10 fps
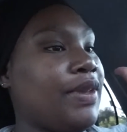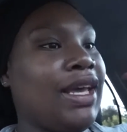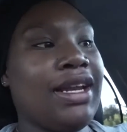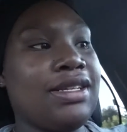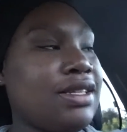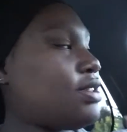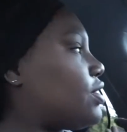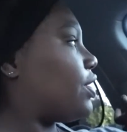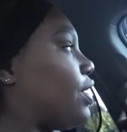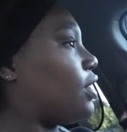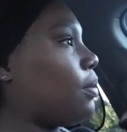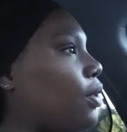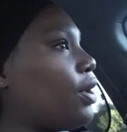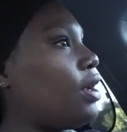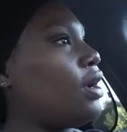It is 6:30 in the
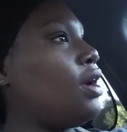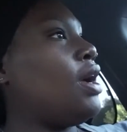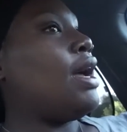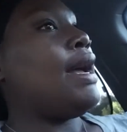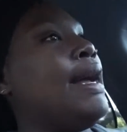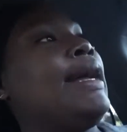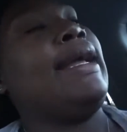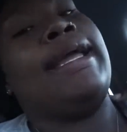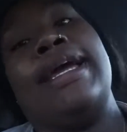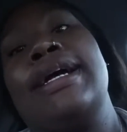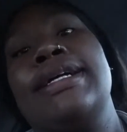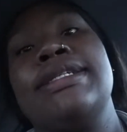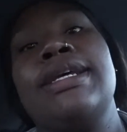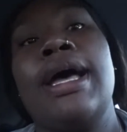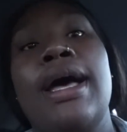morning
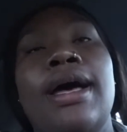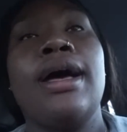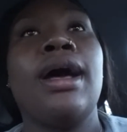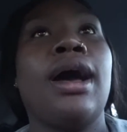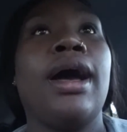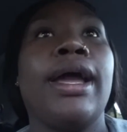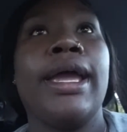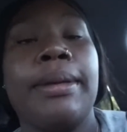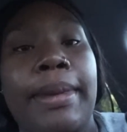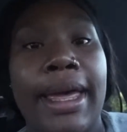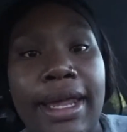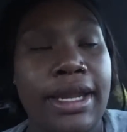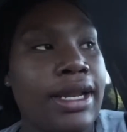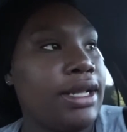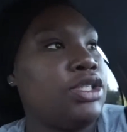and I am
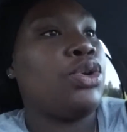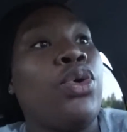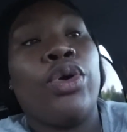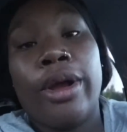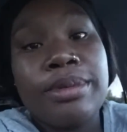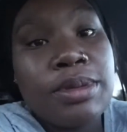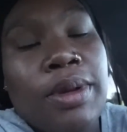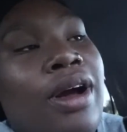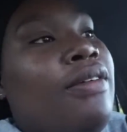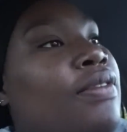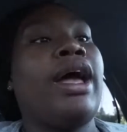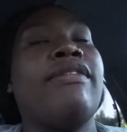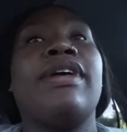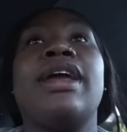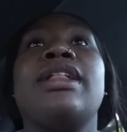headed to go grab some coffee. I
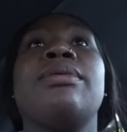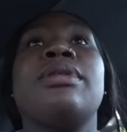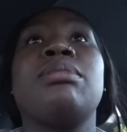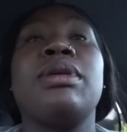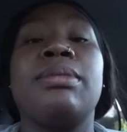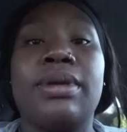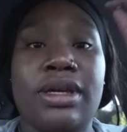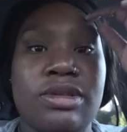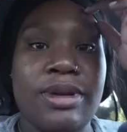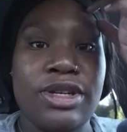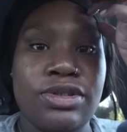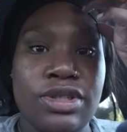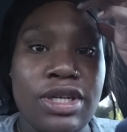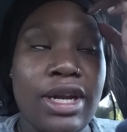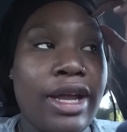have Ayla with me because Pedro and
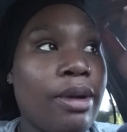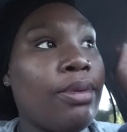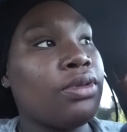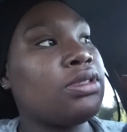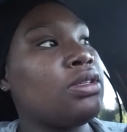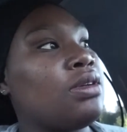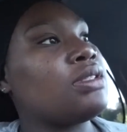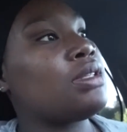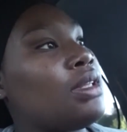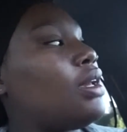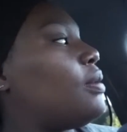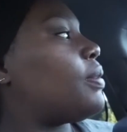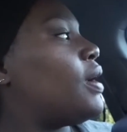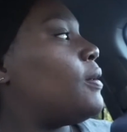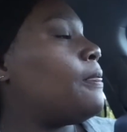Jedediah are both still asleep.
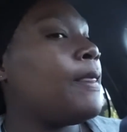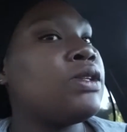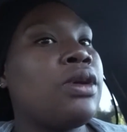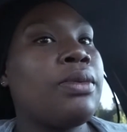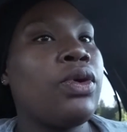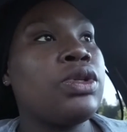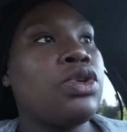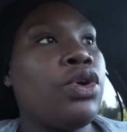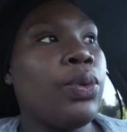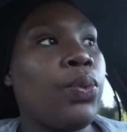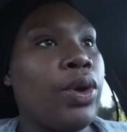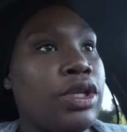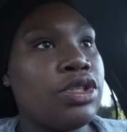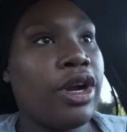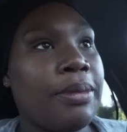So I'm going to
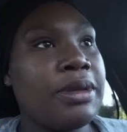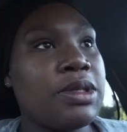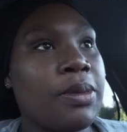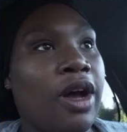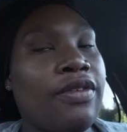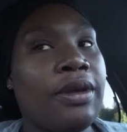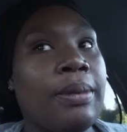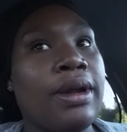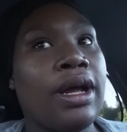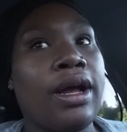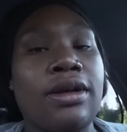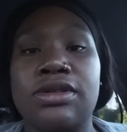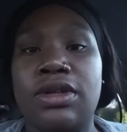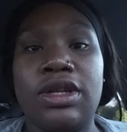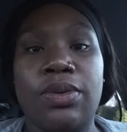run to grab me some coffee, but I
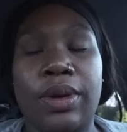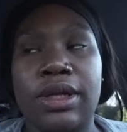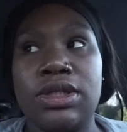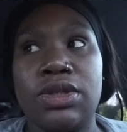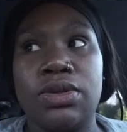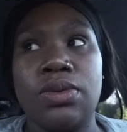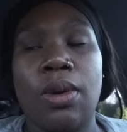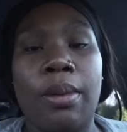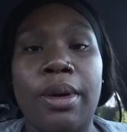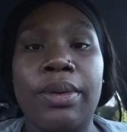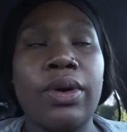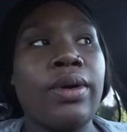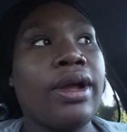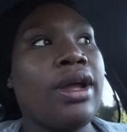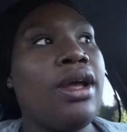also need to run to Walmart real quick.